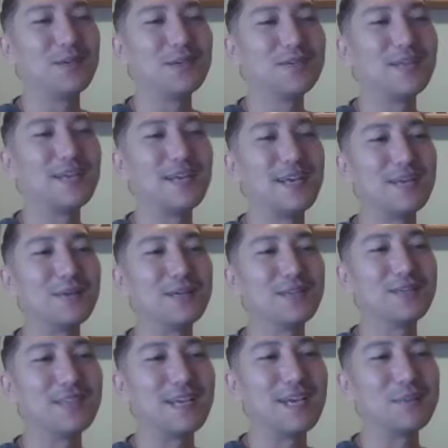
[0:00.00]
of
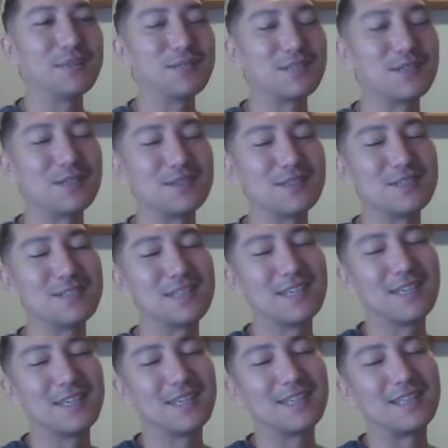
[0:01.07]
the episodes,
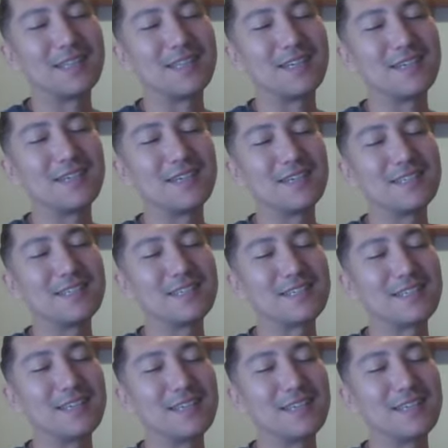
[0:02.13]
there is